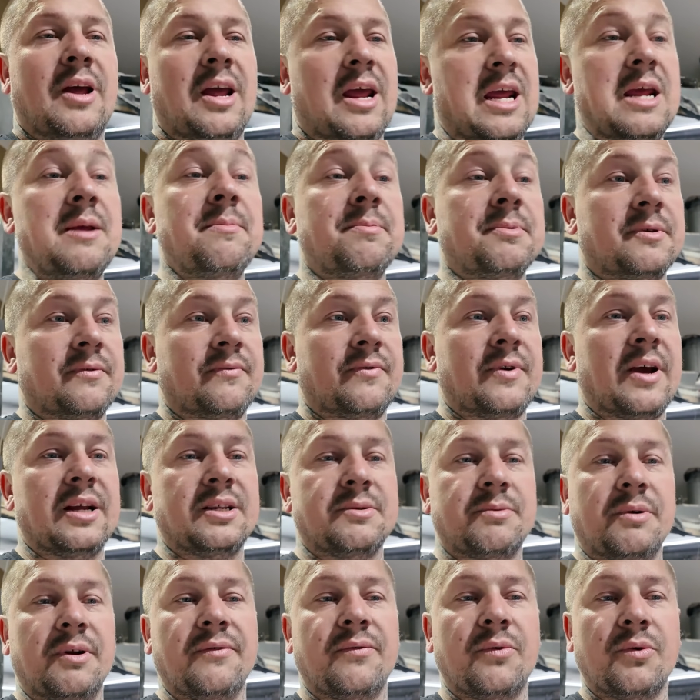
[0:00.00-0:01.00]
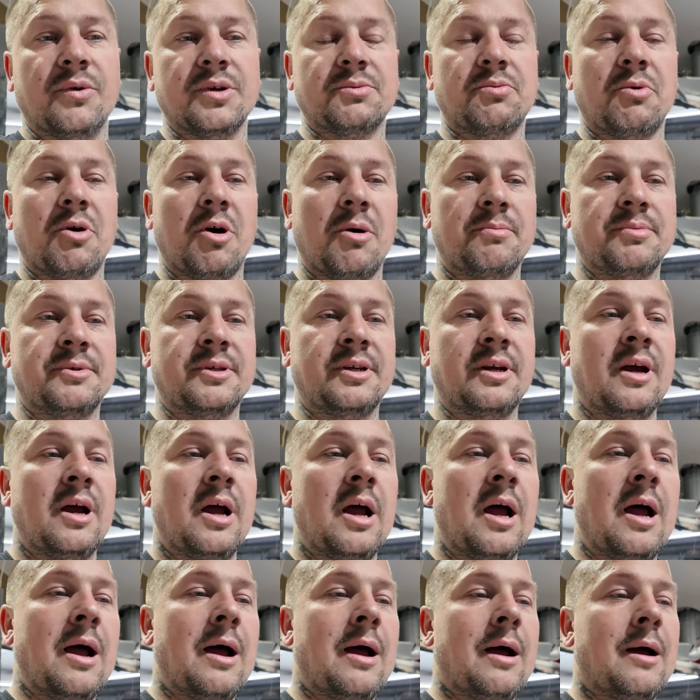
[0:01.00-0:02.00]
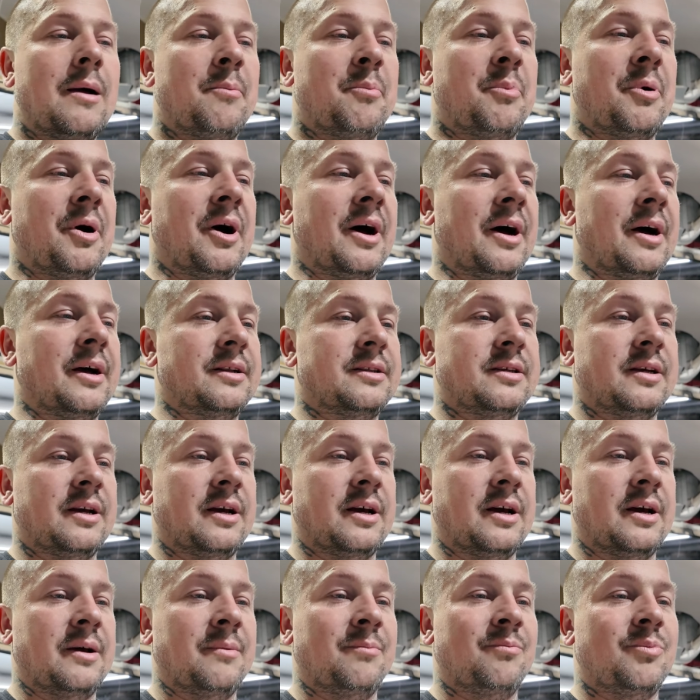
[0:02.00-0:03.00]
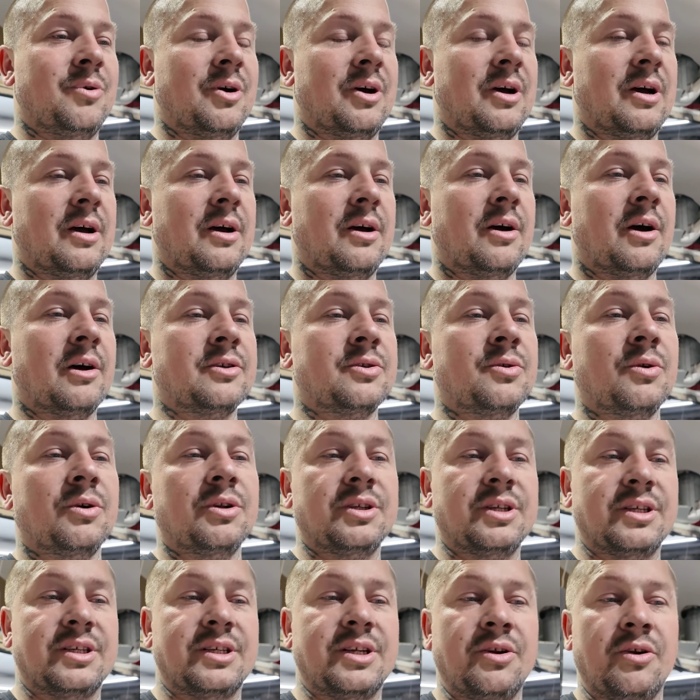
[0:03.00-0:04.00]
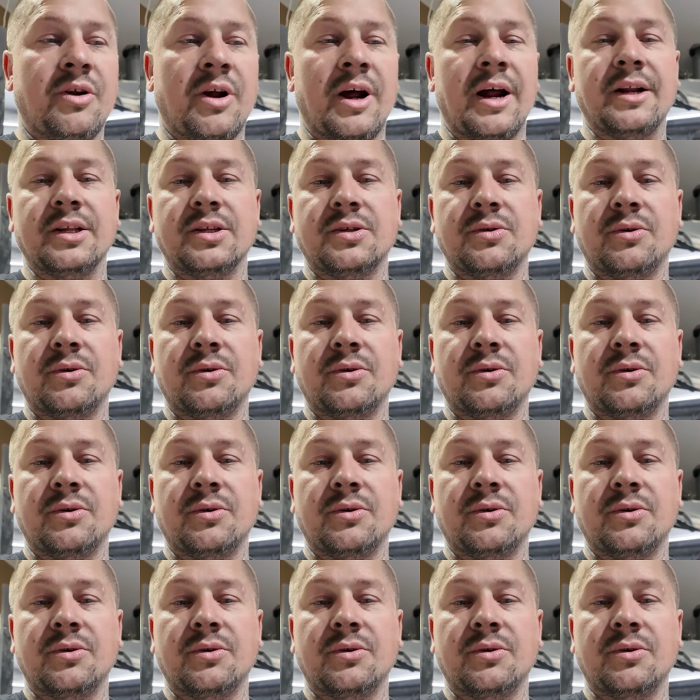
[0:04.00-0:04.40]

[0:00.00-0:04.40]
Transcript: heaps of K24 swaps, but I sort of just didn't know how to